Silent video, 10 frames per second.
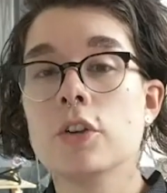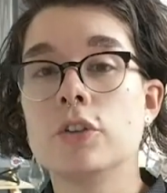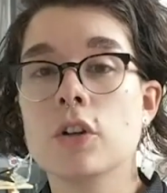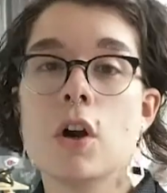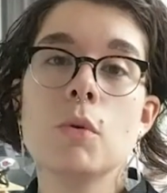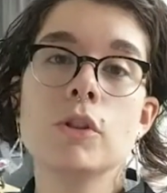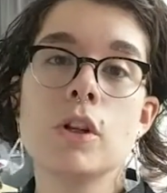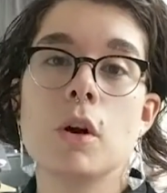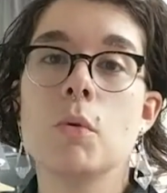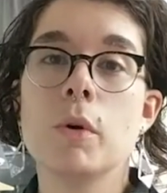So,
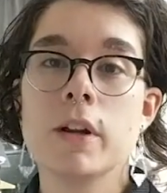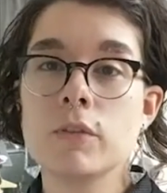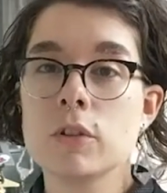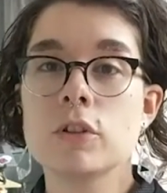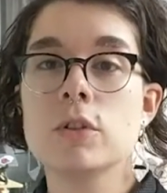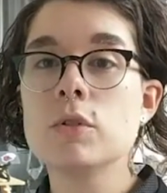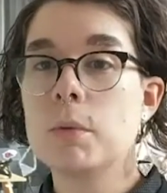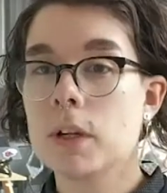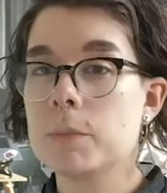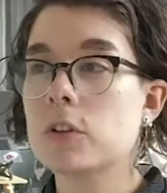whenever you do
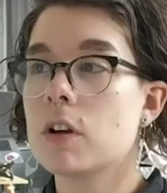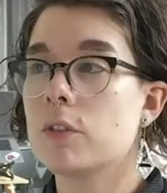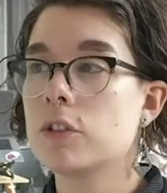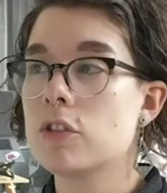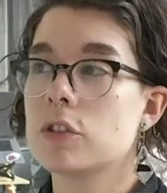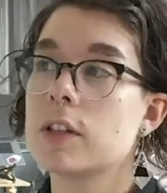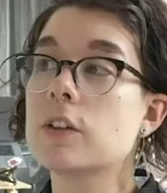bring up this conversation,